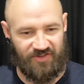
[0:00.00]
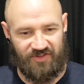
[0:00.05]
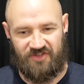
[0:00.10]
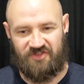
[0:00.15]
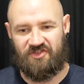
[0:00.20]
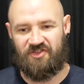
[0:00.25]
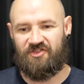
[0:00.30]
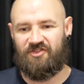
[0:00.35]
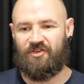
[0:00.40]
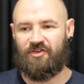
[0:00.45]

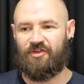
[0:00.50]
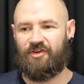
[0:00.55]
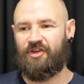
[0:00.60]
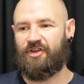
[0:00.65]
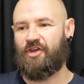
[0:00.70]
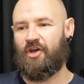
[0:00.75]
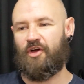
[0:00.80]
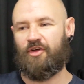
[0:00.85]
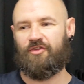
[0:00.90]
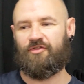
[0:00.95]
This is not going to
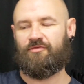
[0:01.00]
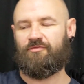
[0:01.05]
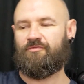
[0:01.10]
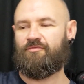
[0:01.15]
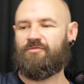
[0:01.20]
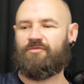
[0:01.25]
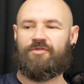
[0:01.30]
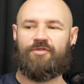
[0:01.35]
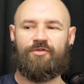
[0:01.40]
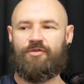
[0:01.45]
go
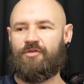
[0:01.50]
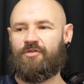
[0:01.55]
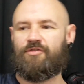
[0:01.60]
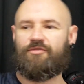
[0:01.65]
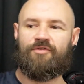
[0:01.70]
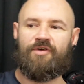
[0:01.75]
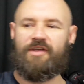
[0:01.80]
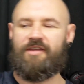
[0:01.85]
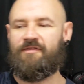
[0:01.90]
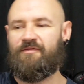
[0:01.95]
2,
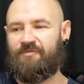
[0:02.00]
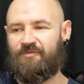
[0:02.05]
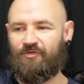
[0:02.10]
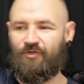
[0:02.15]
3,